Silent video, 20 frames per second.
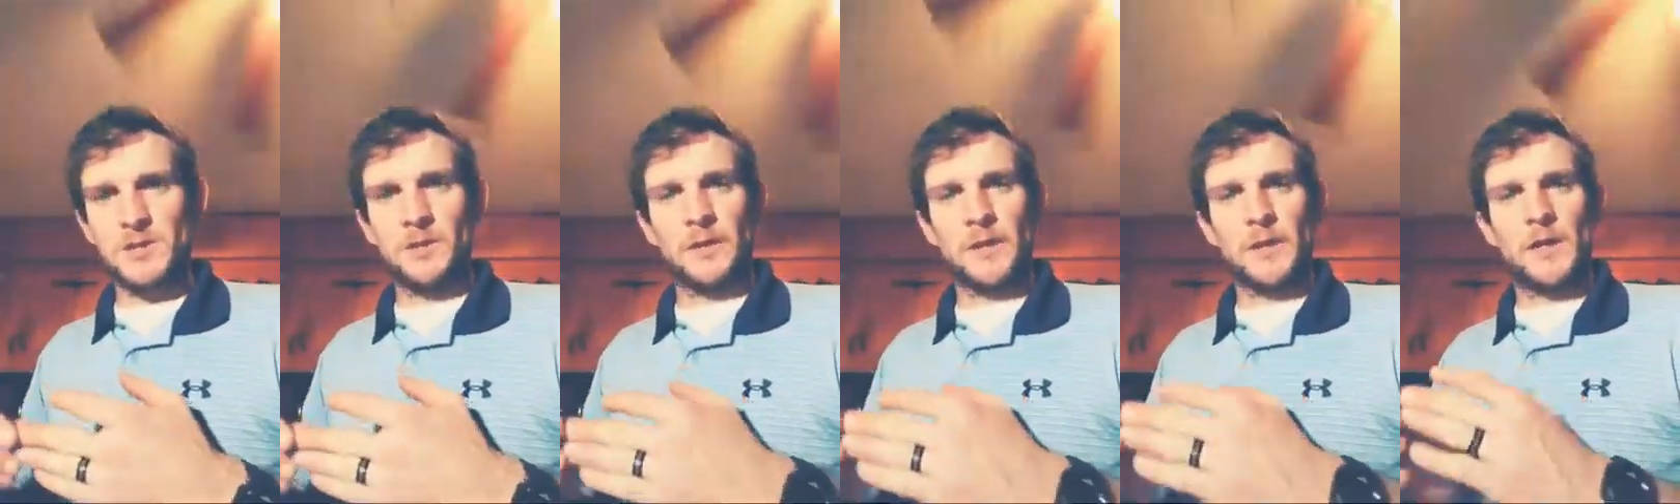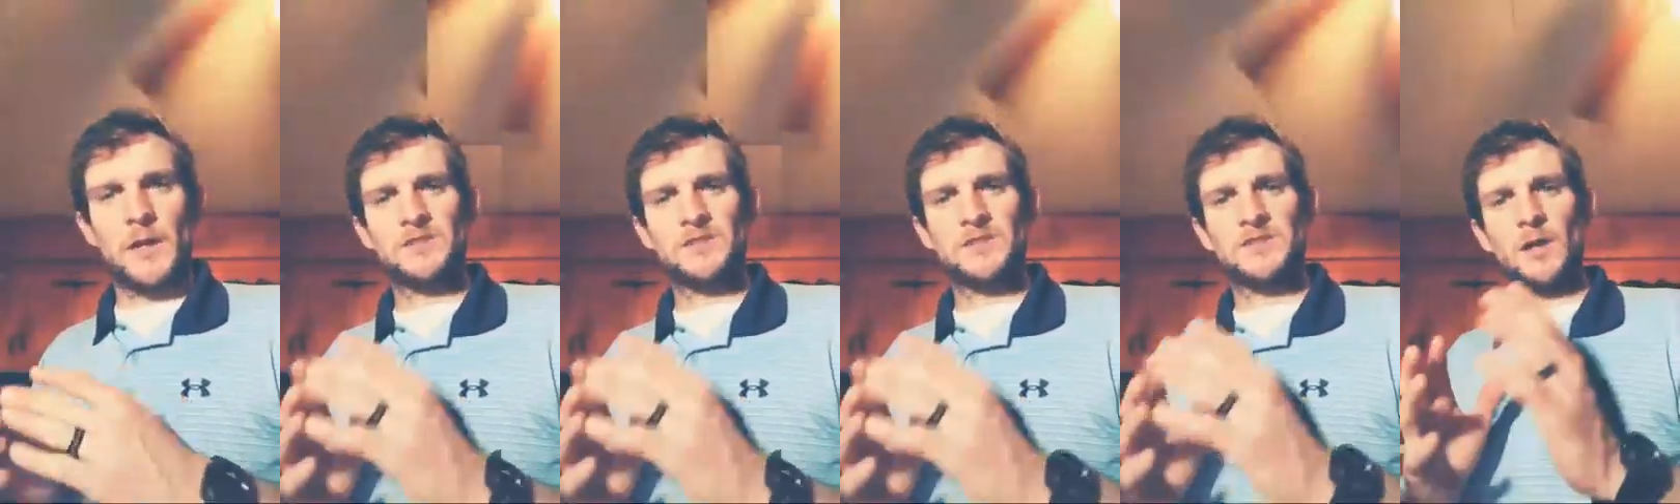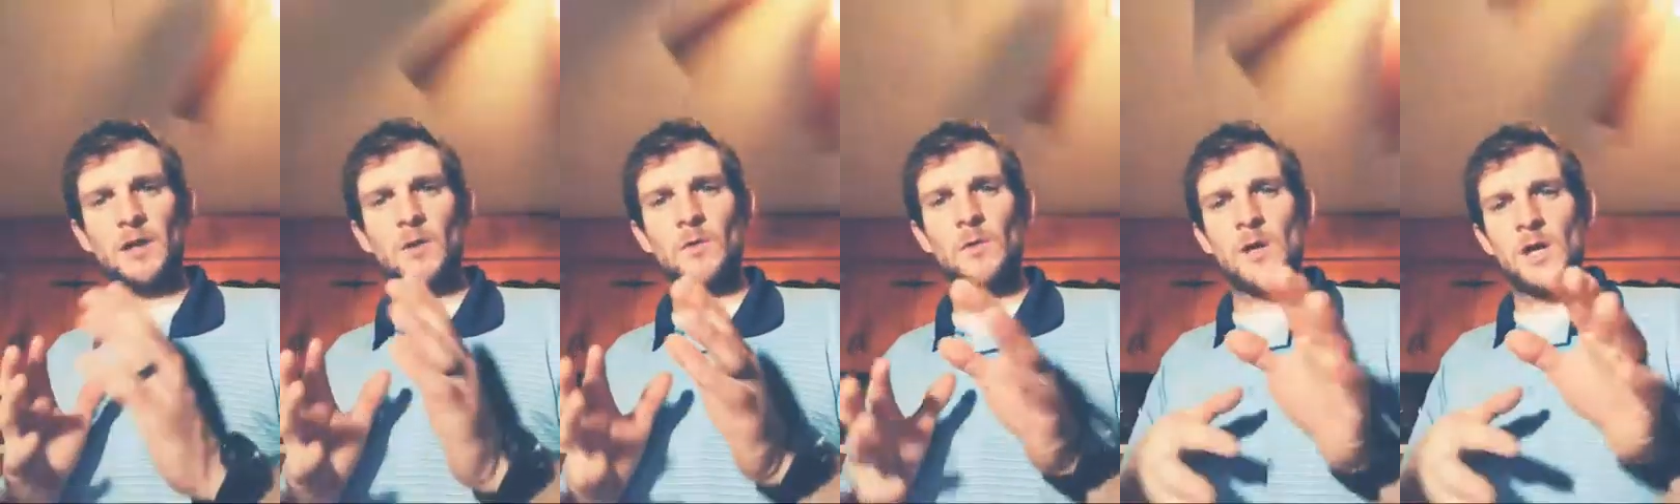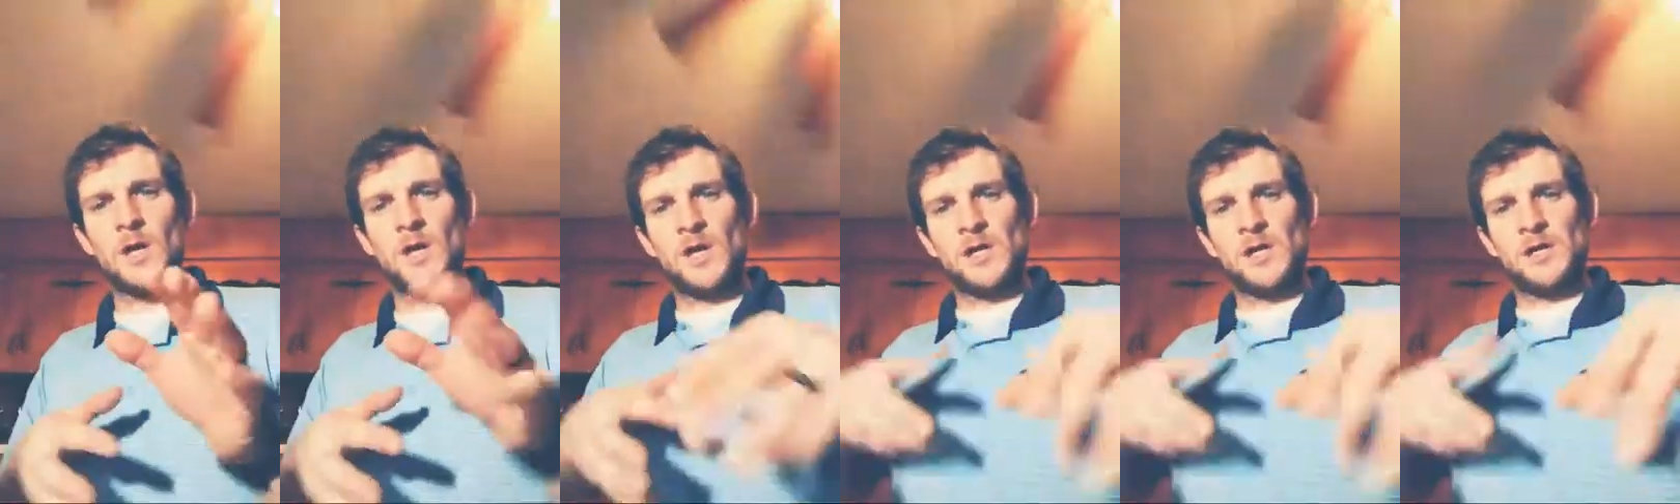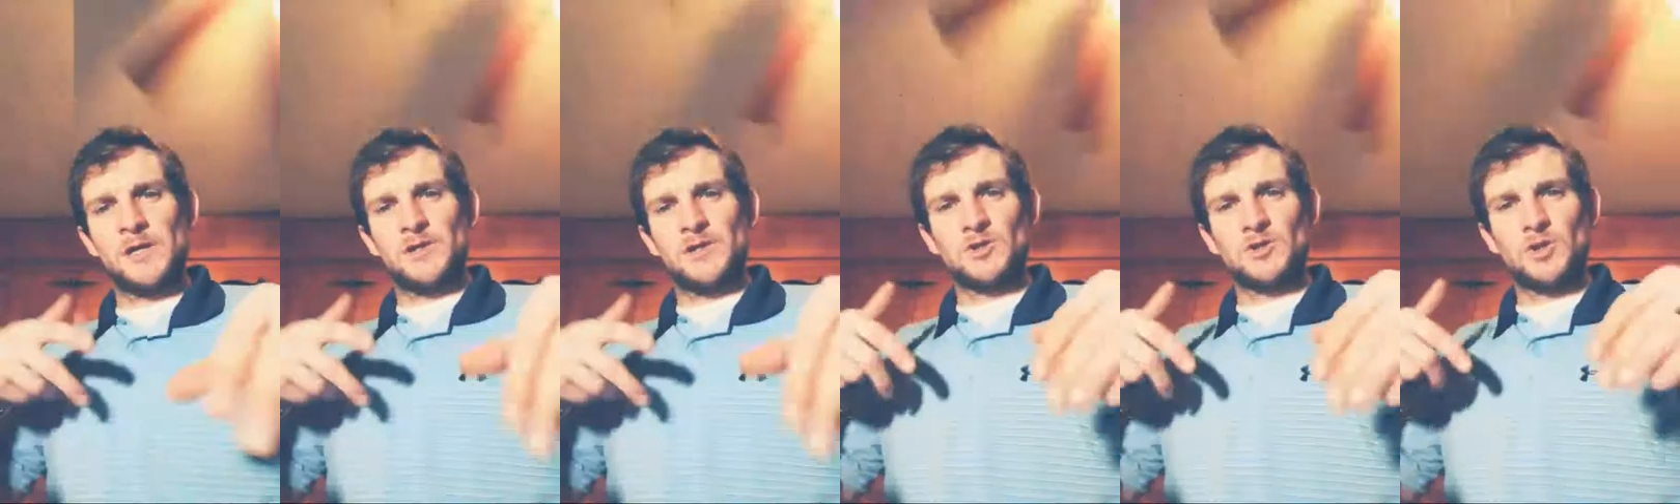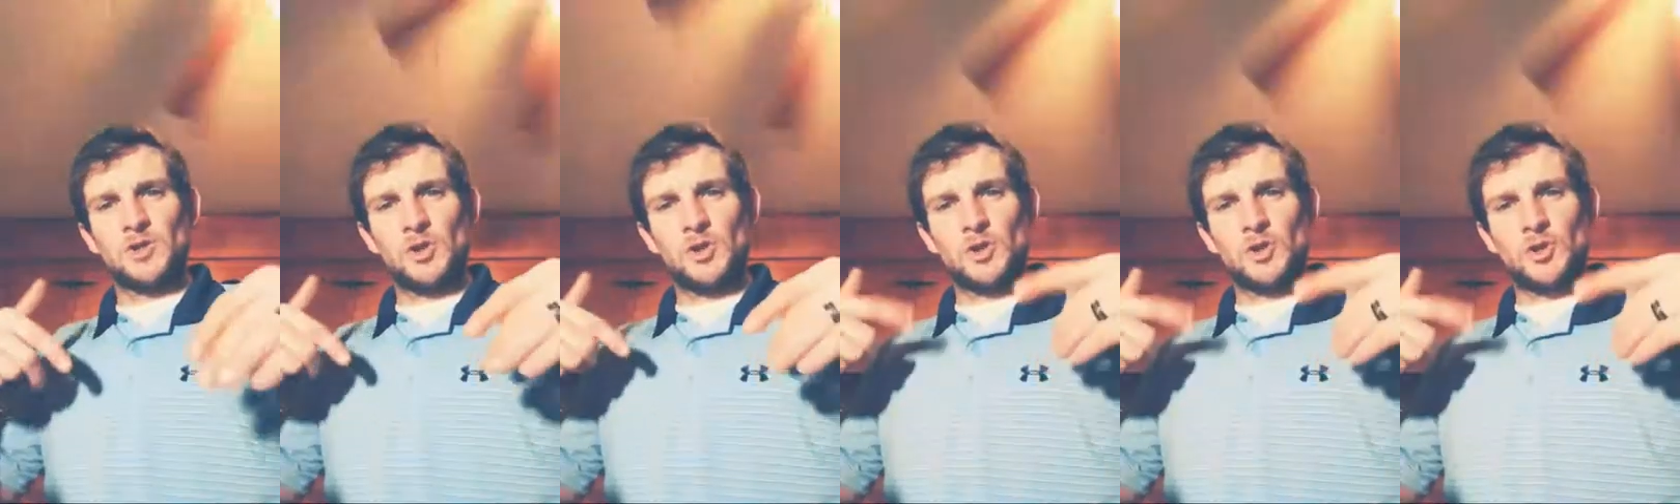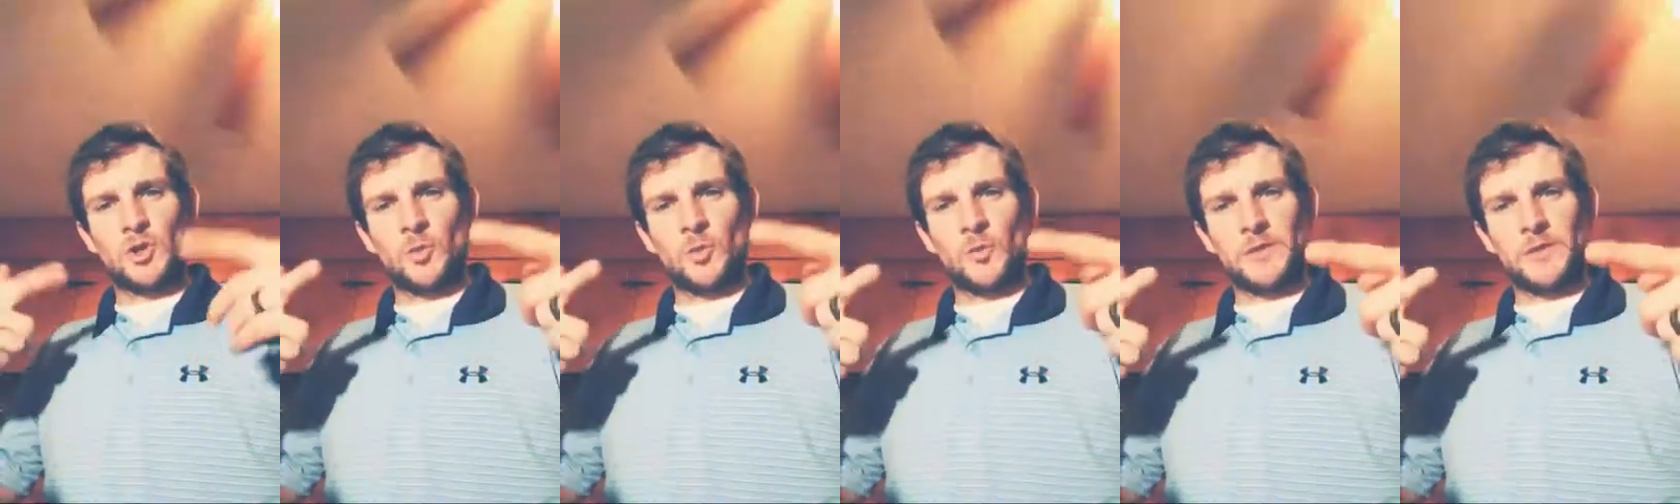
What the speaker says: So you're going to